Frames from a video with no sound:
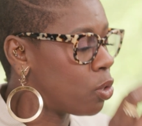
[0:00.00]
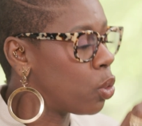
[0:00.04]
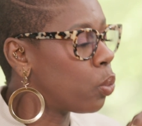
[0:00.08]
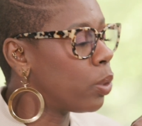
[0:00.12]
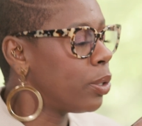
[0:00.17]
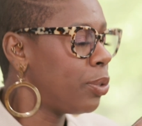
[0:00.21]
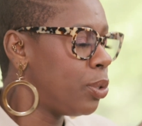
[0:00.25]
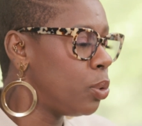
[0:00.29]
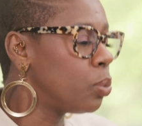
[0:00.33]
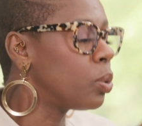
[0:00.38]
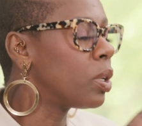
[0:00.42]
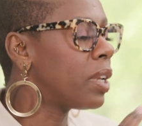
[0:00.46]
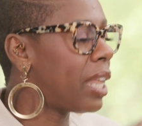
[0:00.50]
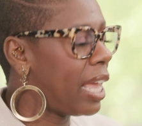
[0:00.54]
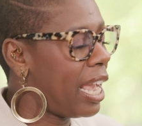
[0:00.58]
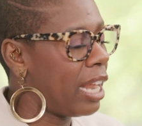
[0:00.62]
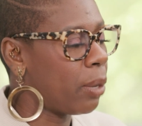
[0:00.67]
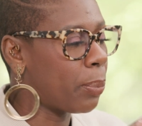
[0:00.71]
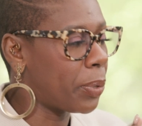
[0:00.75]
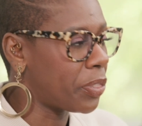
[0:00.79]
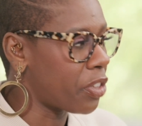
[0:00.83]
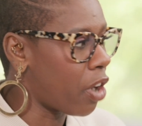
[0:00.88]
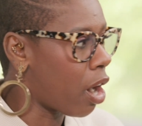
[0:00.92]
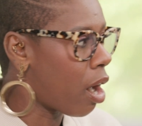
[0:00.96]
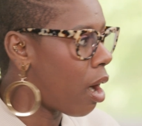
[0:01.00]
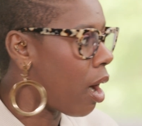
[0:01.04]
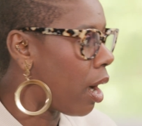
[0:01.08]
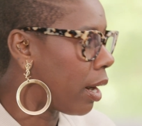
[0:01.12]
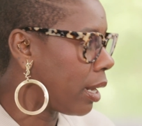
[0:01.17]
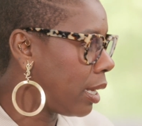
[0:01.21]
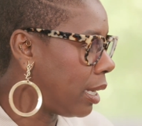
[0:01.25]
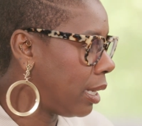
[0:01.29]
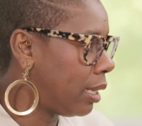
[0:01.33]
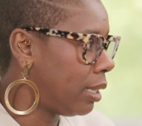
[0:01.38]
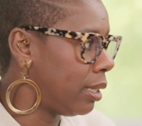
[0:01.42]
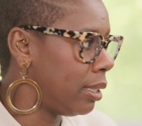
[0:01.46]
is going to land with our
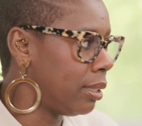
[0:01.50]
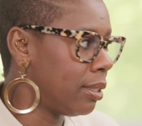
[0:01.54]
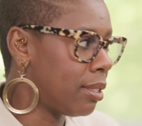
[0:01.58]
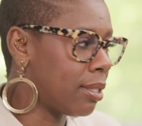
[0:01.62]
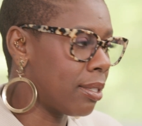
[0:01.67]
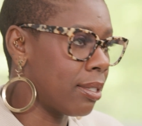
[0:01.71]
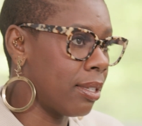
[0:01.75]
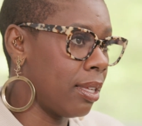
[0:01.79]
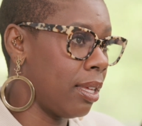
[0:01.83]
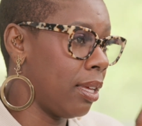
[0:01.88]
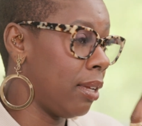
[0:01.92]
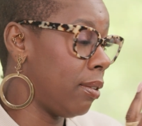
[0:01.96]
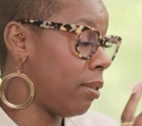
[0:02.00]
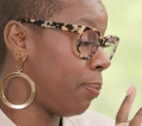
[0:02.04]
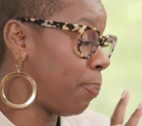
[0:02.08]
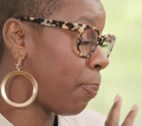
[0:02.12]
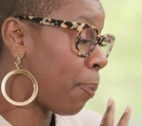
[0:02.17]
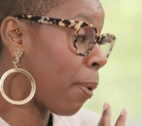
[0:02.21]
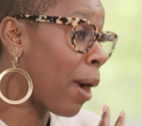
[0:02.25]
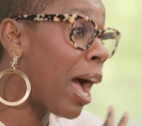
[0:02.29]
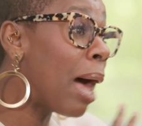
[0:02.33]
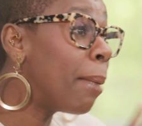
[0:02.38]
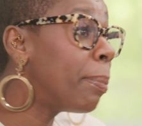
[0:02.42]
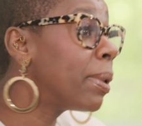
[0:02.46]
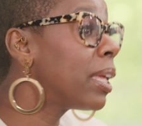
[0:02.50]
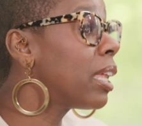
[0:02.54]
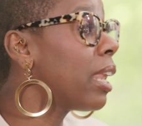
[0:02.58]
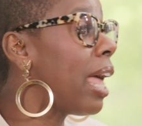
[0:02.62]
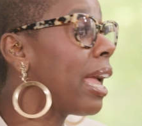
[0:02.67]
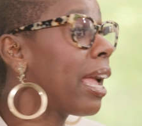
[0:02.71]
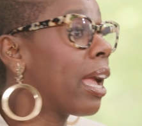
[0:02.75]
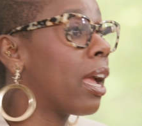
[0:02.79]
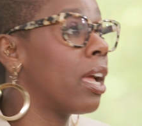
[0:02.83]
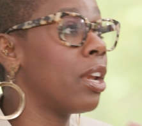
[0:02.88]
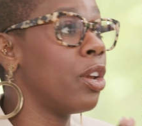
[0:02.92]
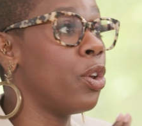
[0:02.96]
audience. Probably
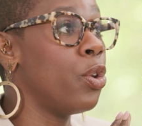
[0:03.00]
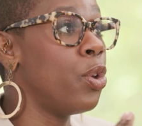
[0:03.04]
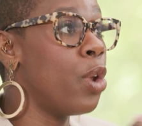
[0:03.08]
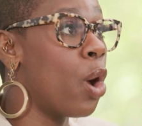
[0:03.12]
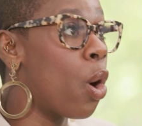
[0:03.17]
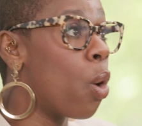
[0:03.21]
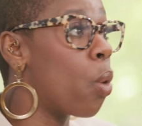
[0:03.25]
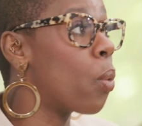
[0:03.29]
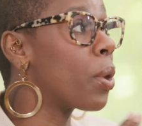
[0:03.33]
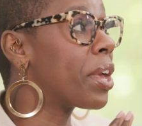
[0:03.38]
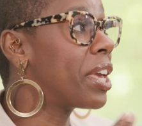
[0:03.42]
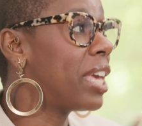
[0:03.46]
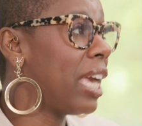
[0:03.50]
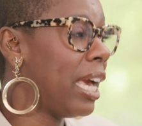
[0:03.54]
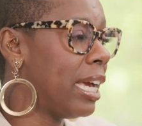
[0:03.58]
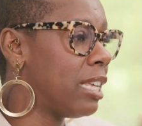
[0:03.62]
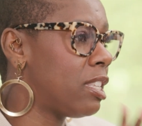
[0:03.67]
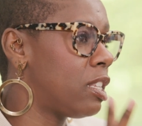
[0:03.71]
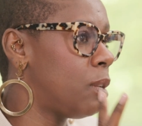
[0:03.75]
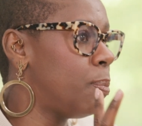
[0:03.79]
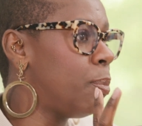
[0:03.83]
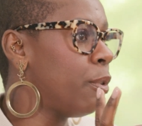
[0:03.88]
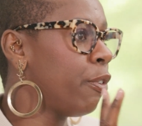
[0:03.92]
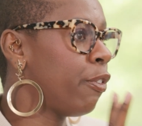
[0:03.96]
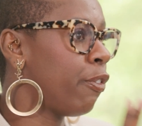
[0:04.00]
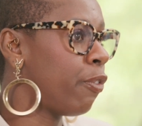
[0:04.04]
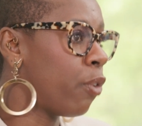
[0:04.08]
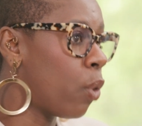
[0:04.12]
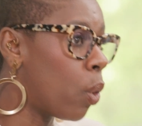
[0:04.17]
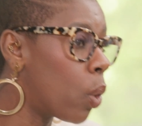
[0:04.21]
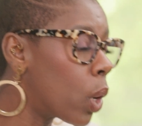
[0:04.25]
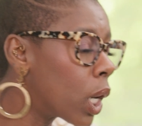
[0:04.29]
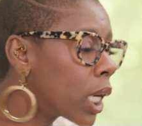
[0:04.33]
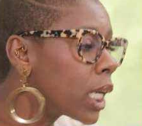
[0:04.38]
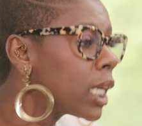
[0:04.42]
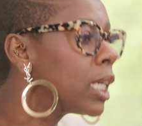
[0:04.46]
like no guest
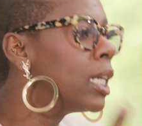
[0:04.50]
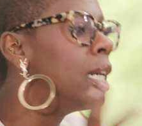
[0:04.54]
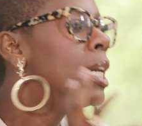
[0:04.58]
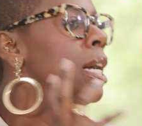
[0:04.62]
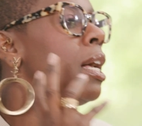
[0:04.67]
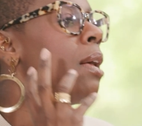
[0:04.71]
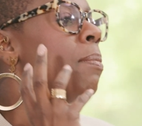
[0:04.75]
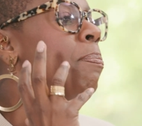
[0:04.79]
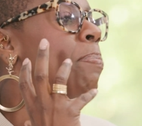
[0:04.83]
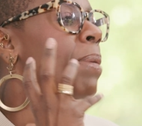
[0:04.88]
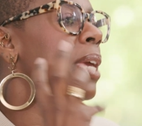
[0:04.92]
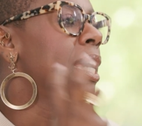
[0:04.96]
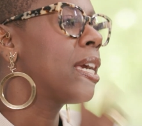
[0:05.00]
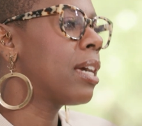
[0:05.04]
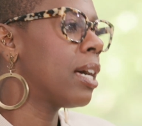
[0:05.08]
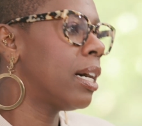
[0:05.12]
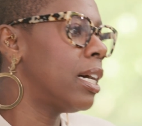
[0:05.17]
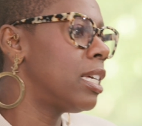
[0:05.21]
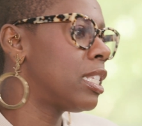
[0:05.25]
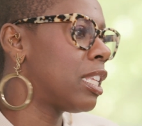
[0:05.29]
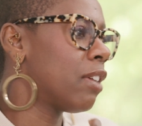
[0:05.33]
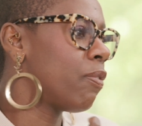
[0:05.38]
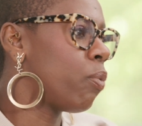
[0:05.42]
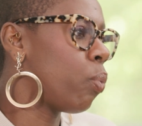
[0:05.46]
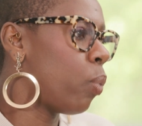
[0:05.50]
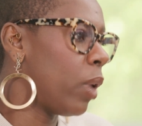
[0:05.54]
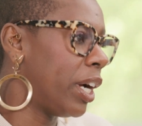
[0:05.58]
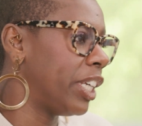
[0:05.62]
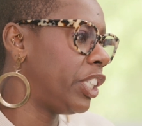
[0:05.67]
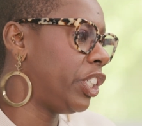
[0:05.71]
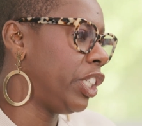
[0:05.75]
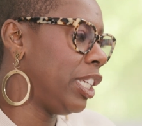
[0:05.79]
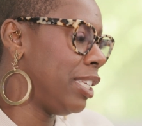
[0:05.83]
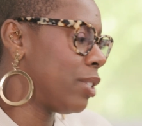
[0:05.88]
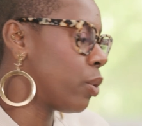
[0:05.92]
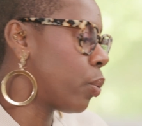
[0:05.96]
before because of
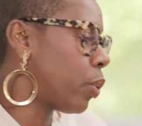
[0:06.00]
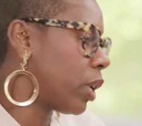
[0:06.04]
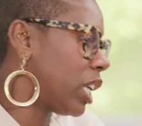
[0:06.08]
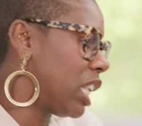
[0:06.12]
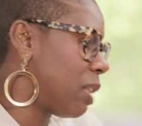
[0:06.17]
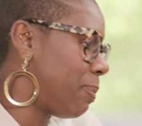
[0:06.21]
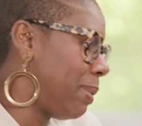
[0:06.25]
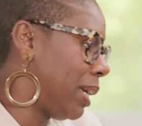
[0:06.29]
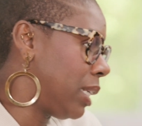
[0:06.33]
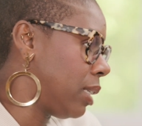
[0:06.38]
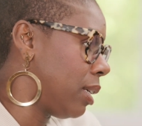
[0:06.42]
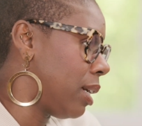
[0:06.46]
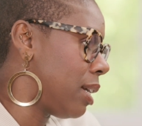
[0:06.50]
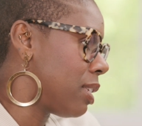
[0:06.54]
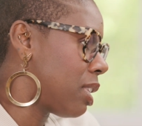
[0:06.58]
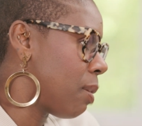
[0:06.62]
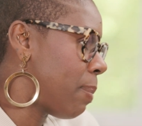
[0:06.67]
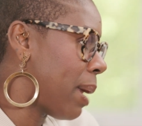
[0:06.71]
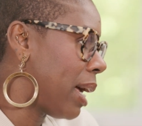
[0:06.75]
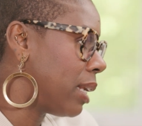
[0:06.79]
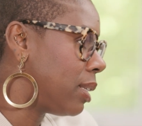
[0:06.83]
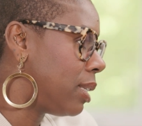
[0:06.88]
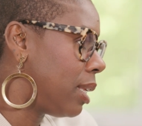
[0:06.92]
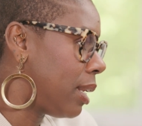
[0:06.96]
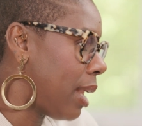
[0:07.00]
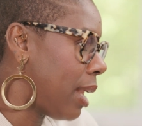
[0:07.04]
what she's going to speak to us about